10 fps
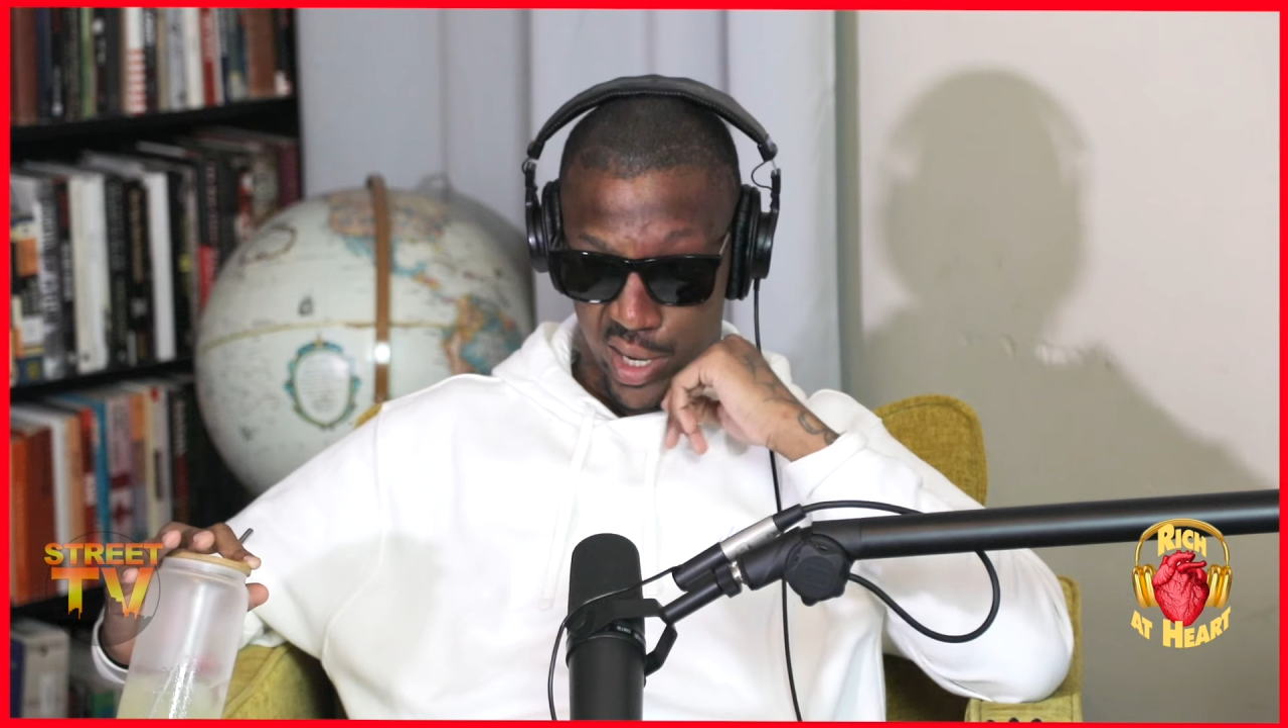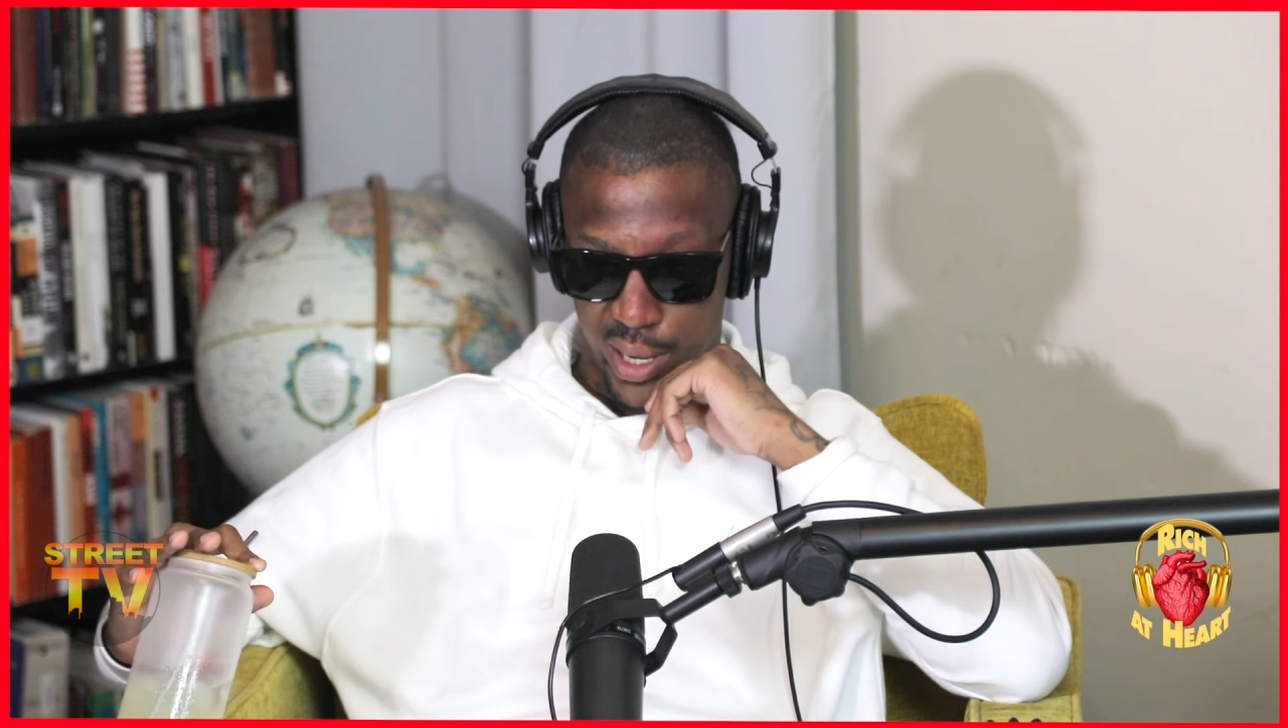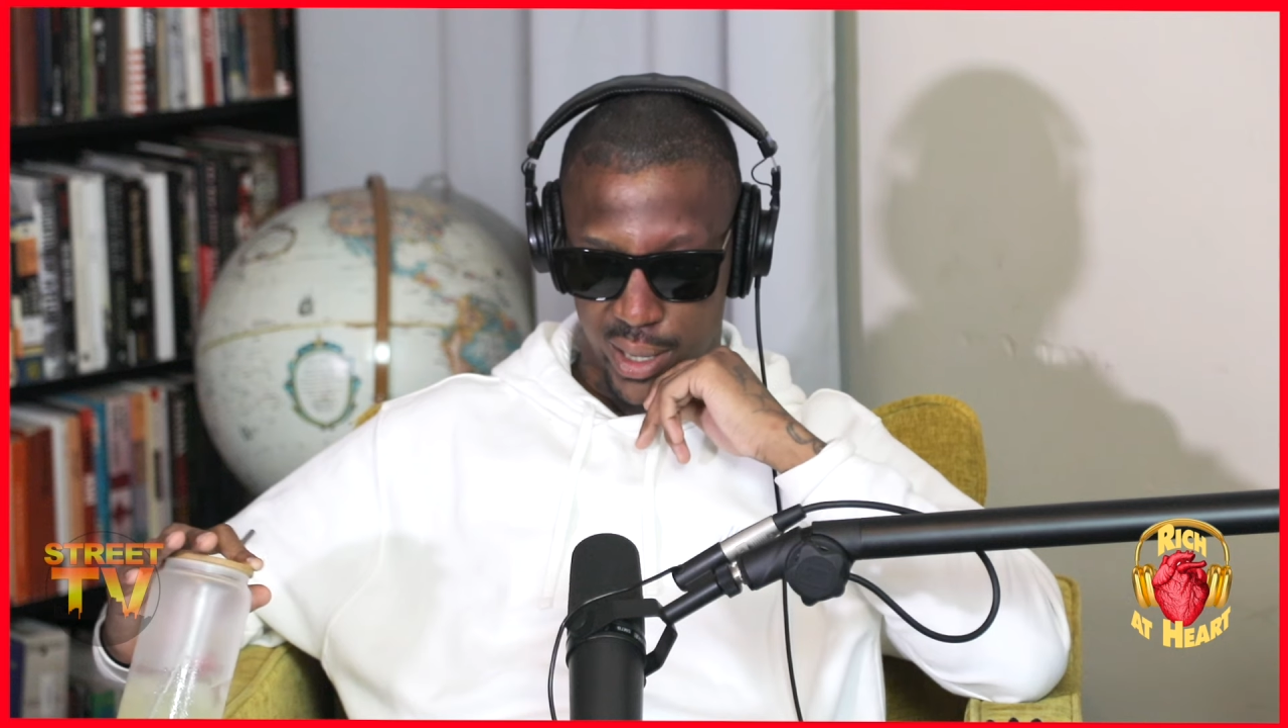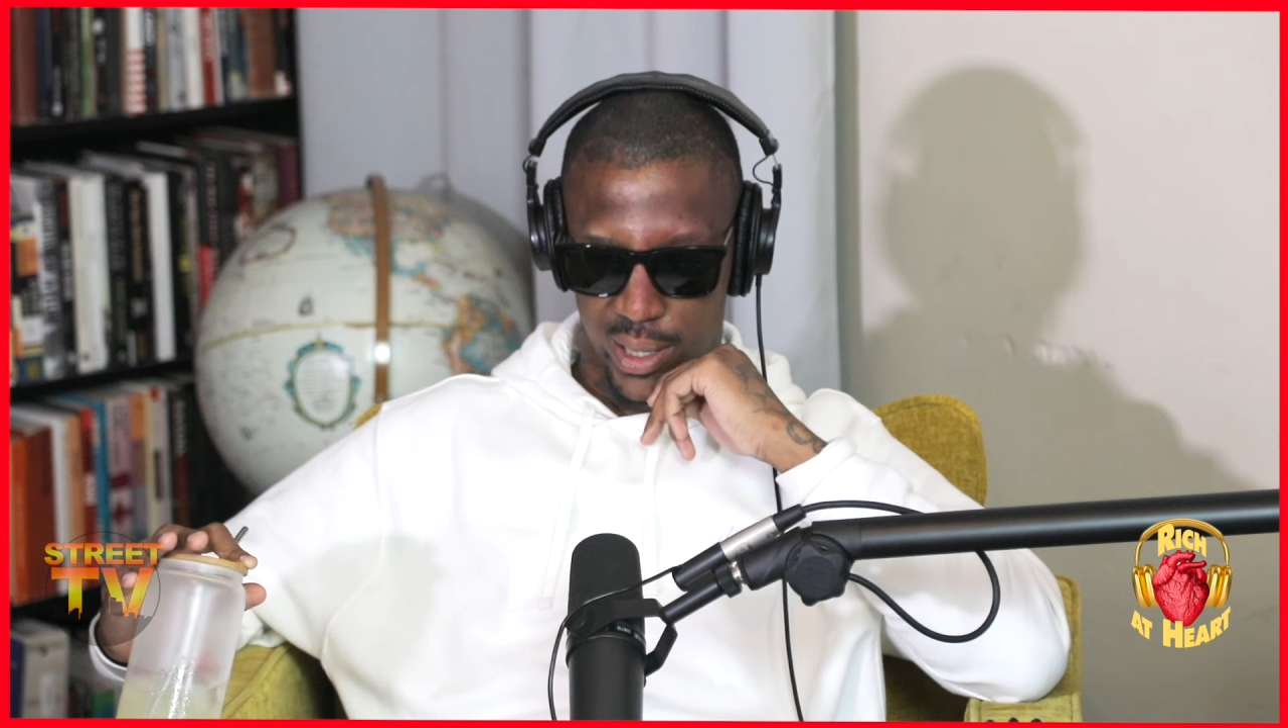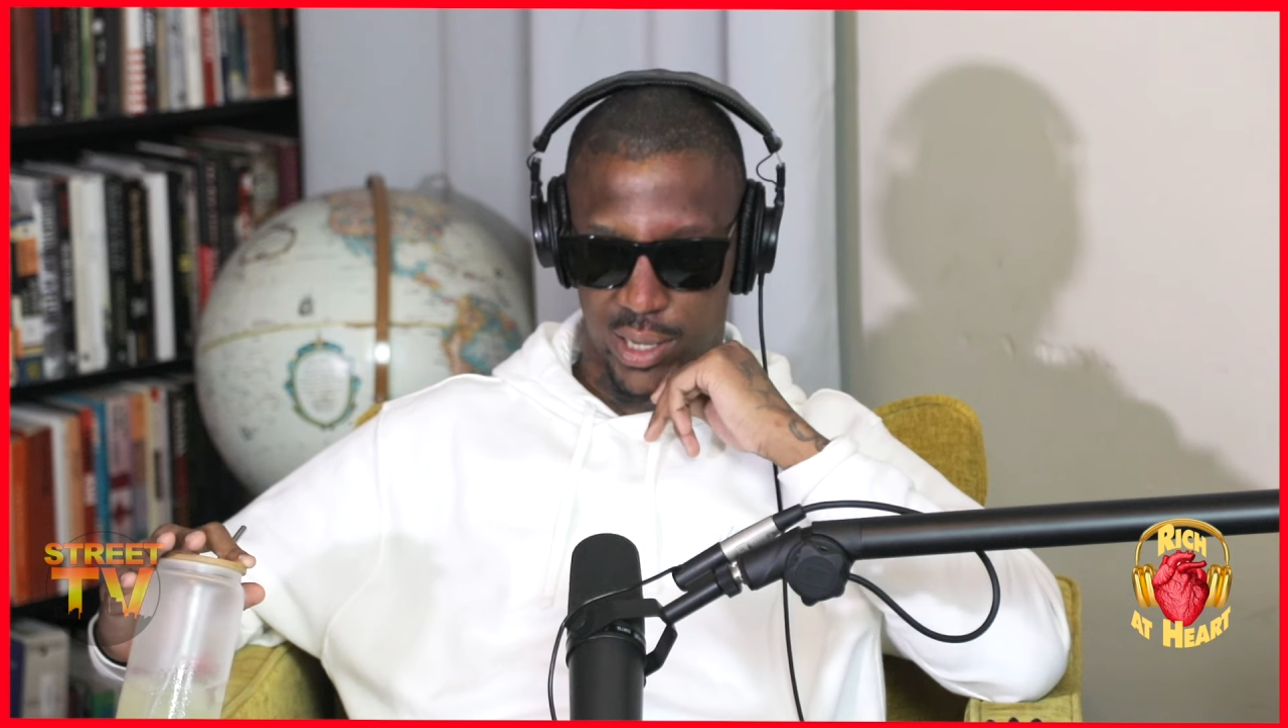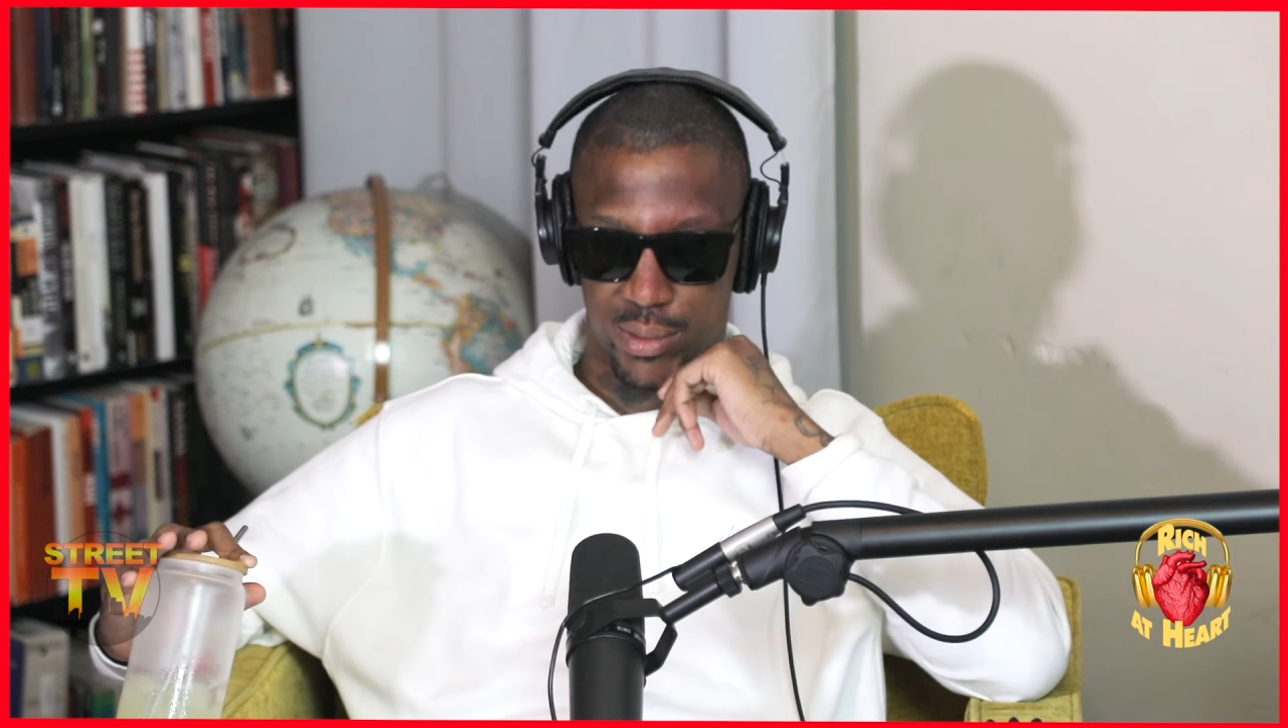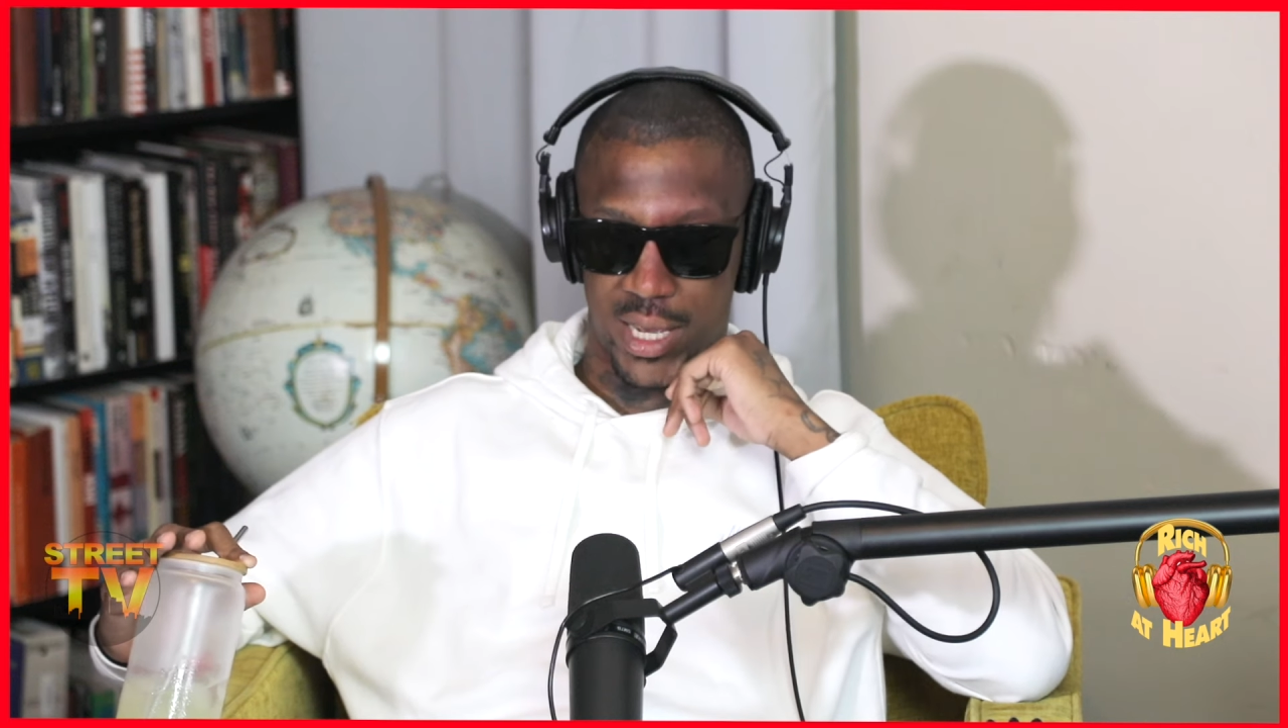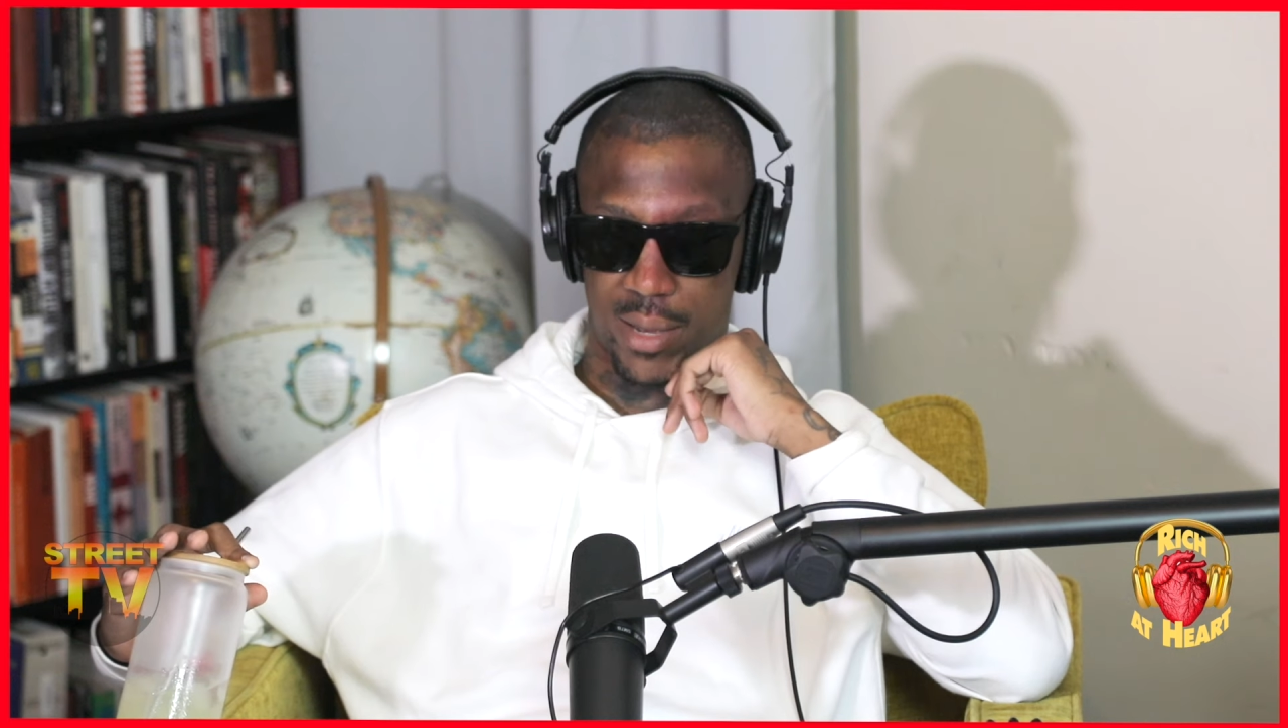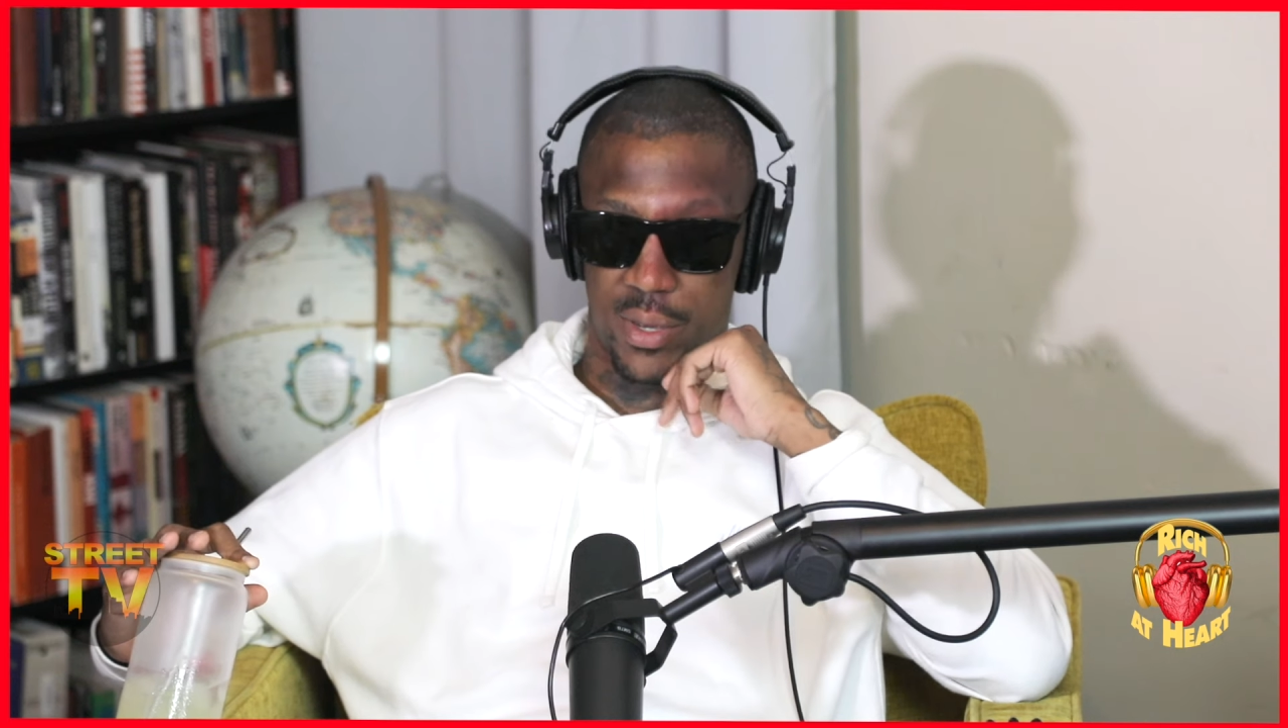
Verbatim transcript: You know what I'm saying?